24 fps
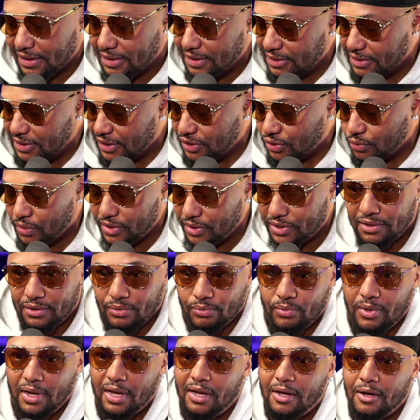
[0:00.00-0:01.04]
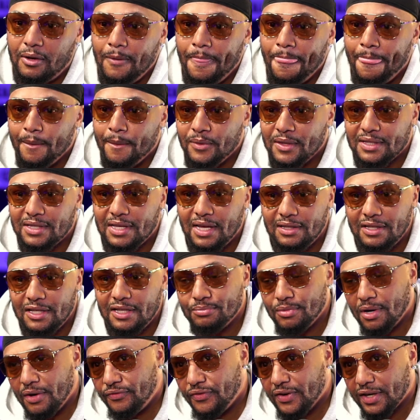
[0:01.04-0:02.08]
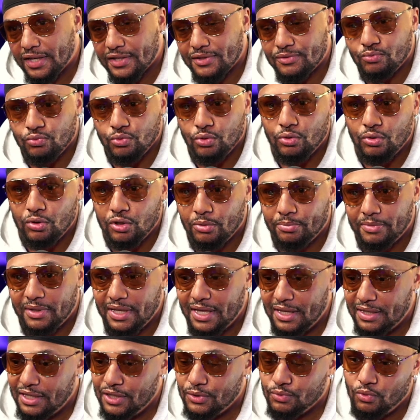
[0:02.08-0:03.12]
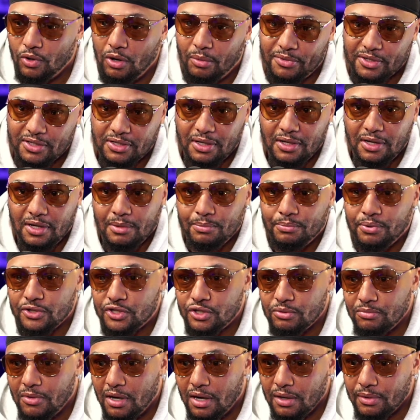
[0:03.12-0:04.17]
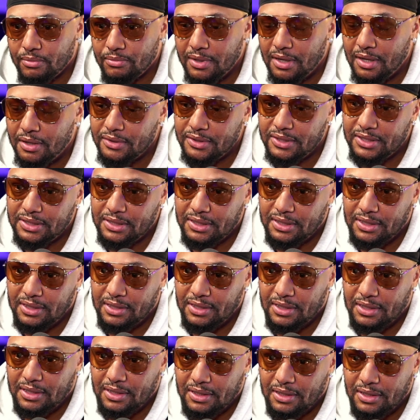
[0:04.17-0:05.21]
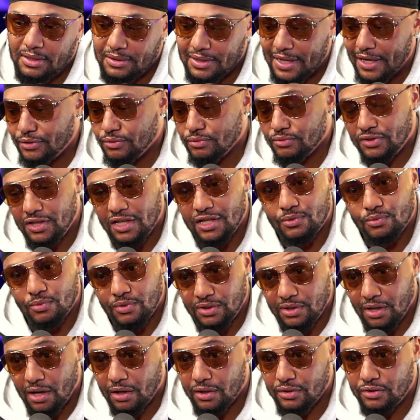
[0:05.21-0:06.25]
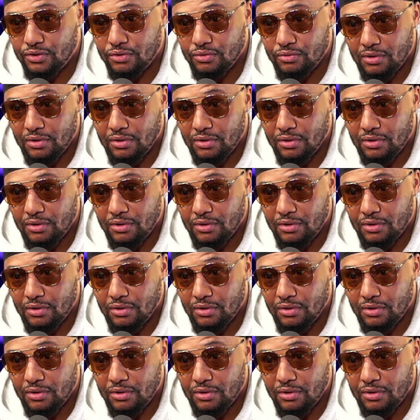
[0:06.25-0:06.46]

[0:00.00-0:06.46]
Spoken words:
this shit twisted around, that's letting these motherfuckers rule them and letting these Romans push them all around and shit. That's what Jesus was talking to.